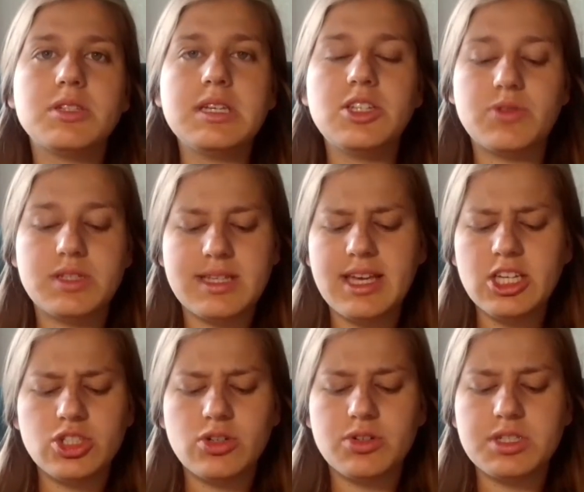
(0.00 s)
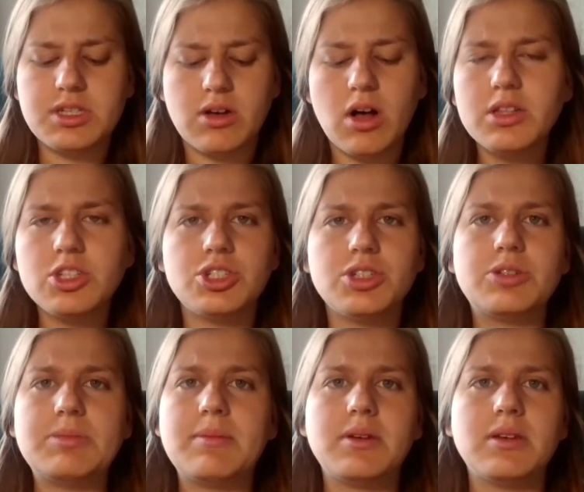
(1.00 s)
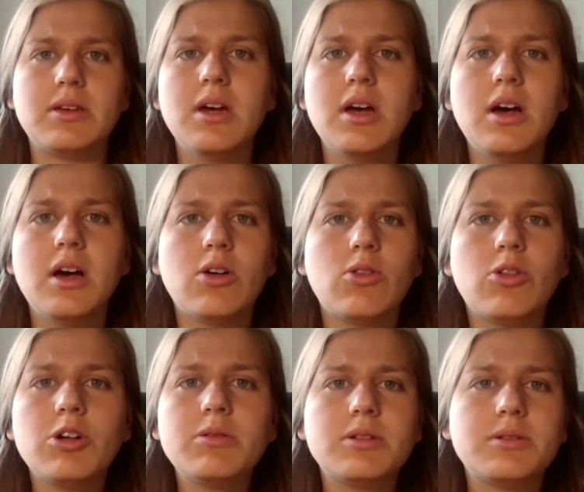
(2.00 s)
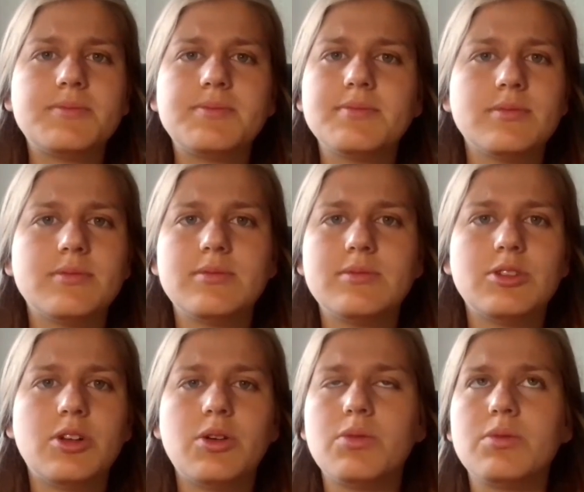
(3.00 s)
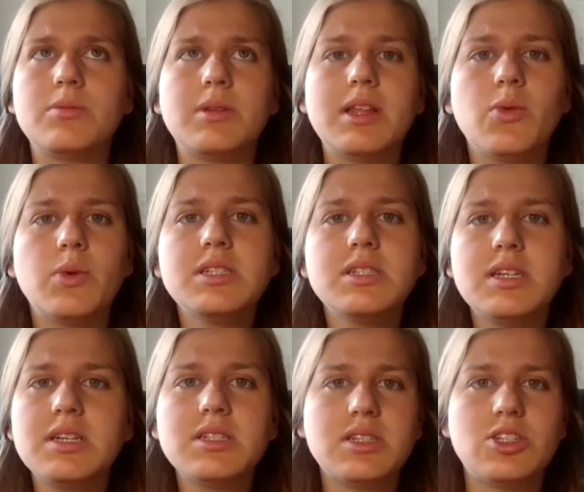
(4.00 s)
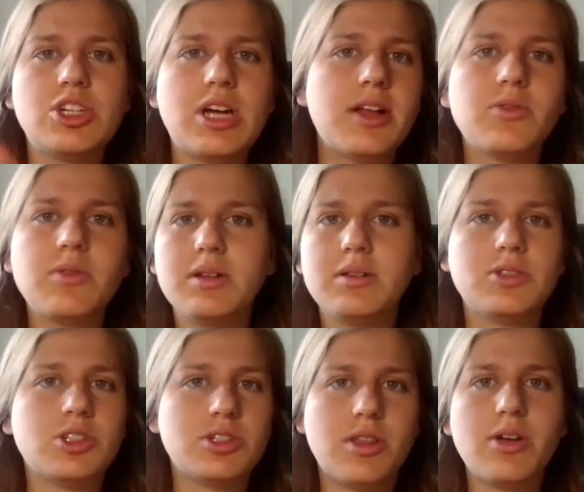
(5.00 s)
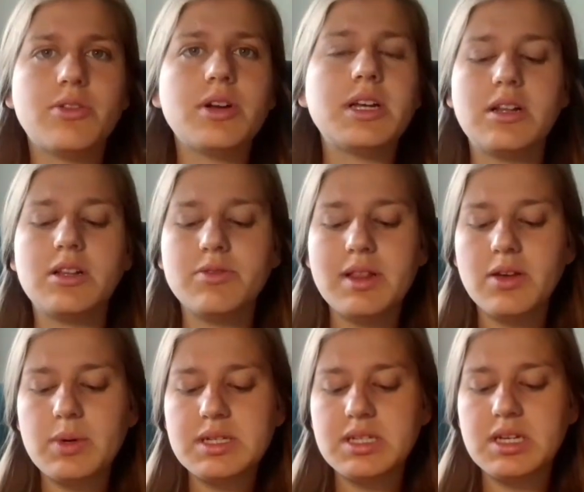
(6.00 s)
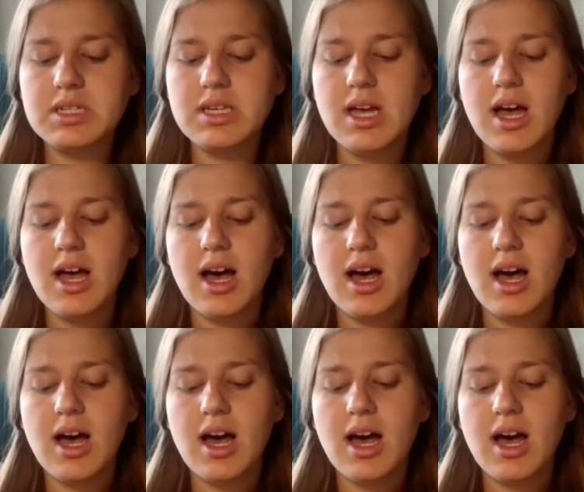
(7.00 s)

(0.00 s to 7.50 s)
You see, translation or psychology or maybe, you know, linguistics in general, just theoretical linguistics.